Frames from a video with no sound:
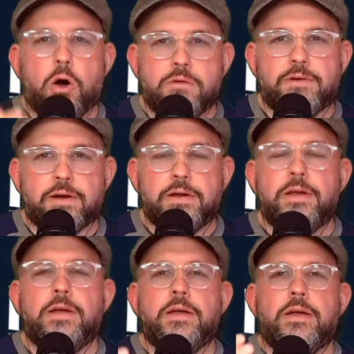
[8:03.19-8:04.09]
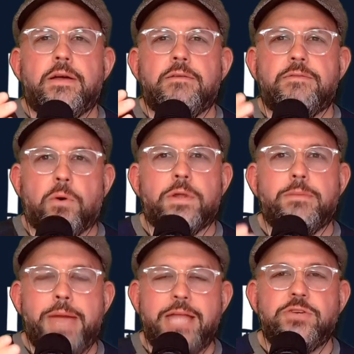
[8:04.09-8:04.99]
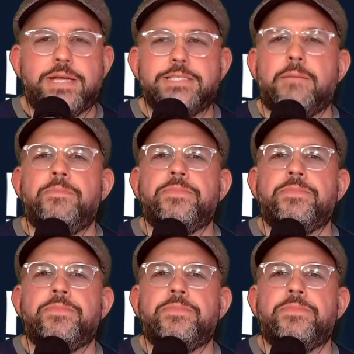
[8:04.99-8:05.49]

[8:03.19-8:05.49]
over for the Patriots.